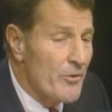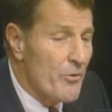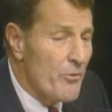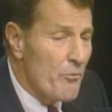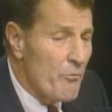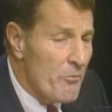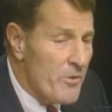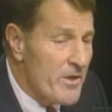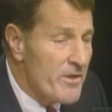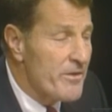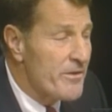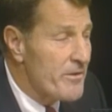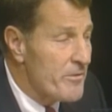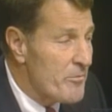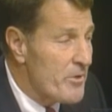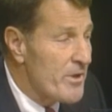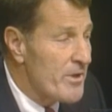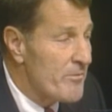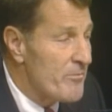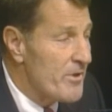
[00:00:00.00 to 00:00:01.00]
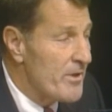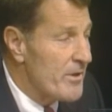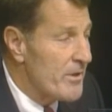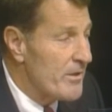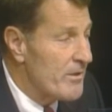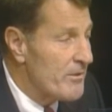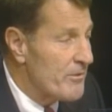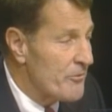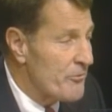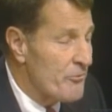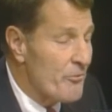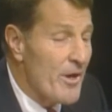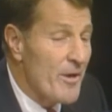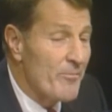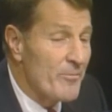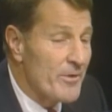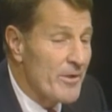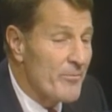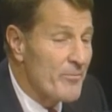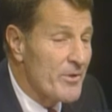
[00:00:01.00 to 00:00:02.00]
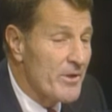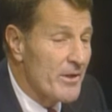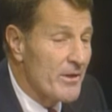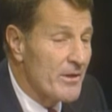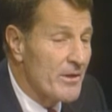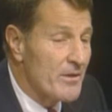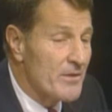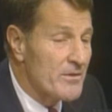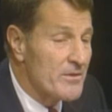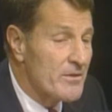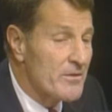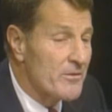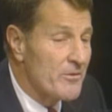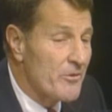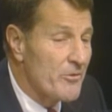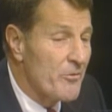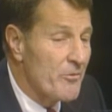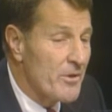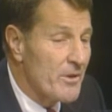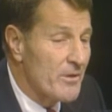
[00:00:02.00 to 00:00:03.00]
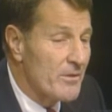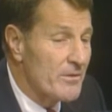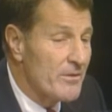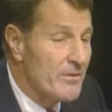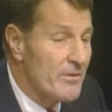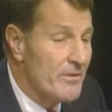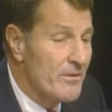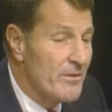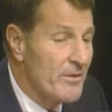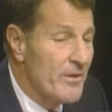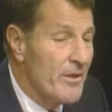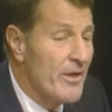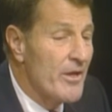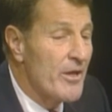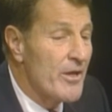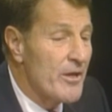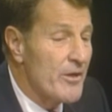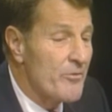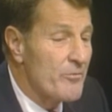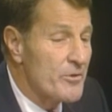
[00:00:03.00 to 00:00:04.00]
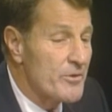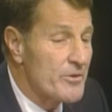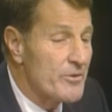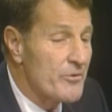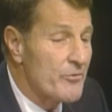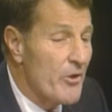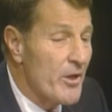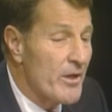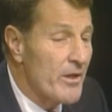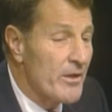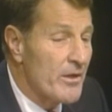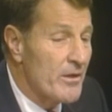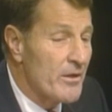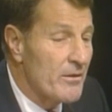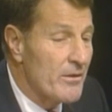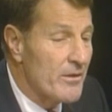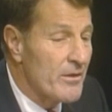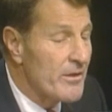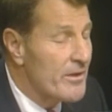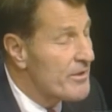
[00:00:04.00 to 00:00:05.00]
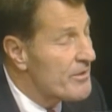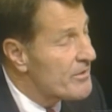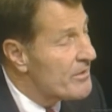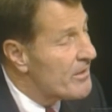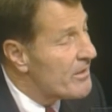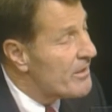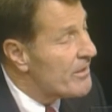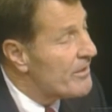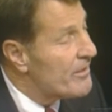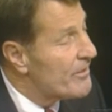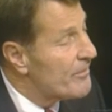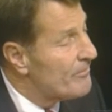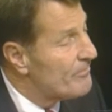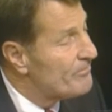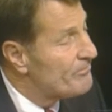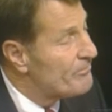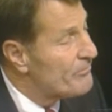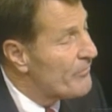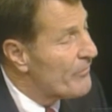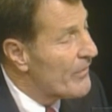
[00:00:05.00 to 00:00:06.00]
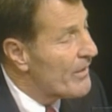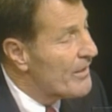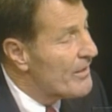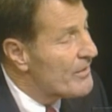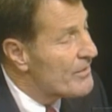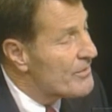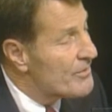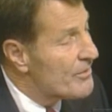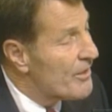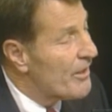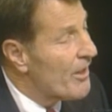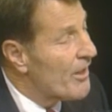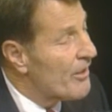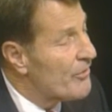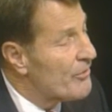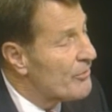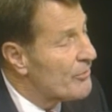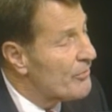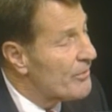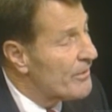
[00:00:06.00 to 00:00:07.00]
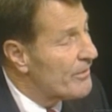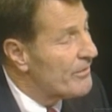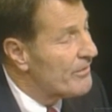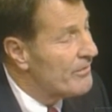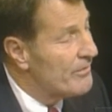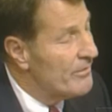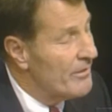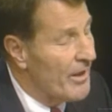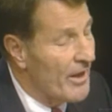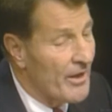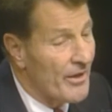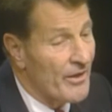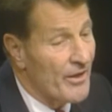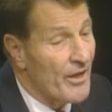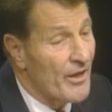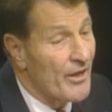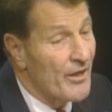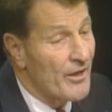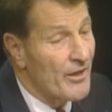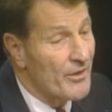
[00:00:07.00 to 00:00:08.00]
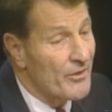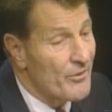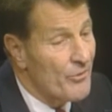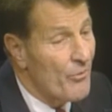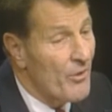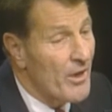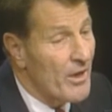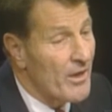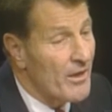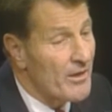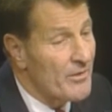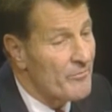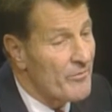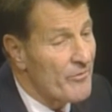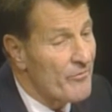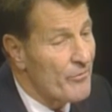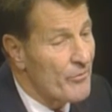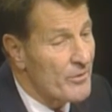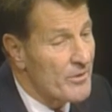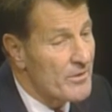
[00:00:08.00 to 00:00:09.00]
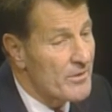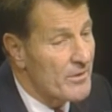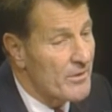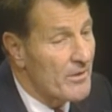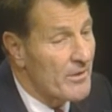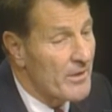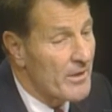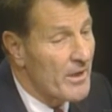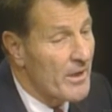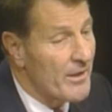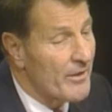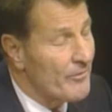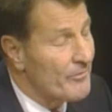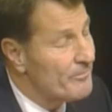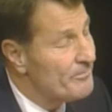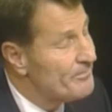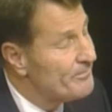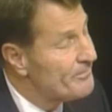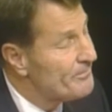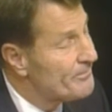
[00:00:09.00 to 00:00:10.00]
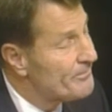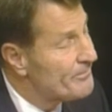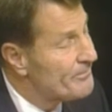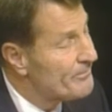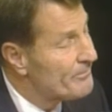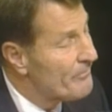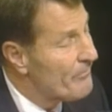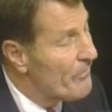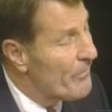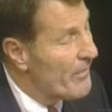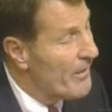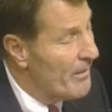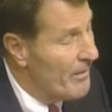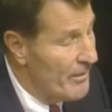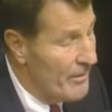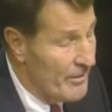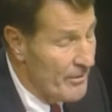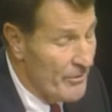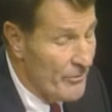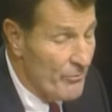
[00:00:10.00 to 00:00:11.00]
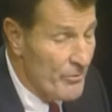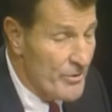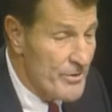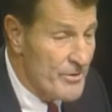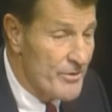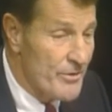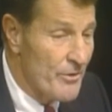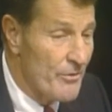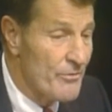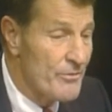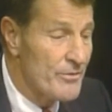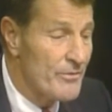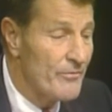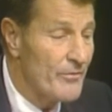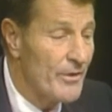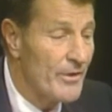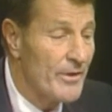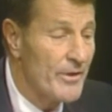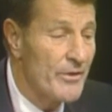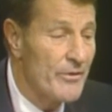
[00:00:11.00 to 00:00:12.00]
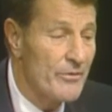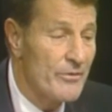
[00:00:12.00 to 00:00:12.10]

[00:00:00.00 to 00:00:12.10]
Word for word: with the baby wrapped up in a little silk quilt. He was trotting it on his knee, singing to it, and getting it quiet before starting out. Was Joseph a leader